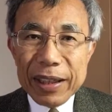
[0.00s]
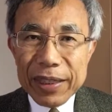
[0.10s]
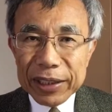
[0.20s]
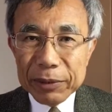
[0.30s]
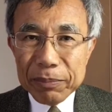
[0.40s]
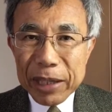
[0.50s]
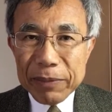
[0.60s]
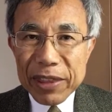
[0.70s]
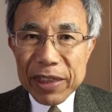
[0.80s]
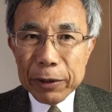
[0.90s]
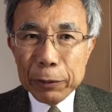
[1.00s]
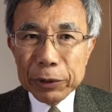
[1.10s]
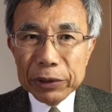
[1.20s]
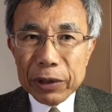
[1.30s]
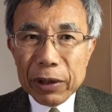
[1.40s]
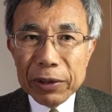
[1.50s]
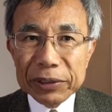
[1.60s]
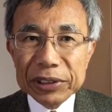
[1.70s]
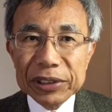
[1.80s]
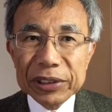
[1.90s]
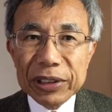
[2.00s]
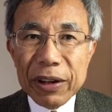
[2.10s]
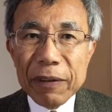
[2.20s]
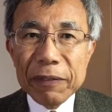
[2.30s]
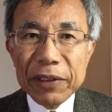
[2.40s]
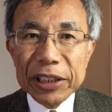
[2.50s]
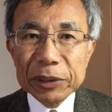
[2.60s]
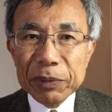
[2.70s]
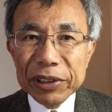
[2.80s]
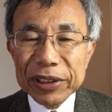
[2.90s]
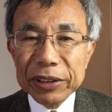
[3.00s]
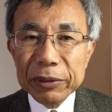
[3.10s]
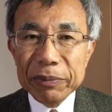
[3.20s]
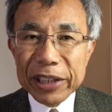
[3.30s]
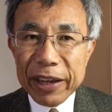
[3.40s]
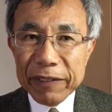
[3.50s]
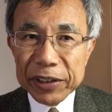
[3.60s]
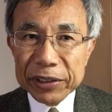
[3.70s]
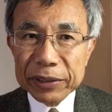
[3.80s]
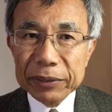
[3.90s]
that may be the root cause of respondent behavior.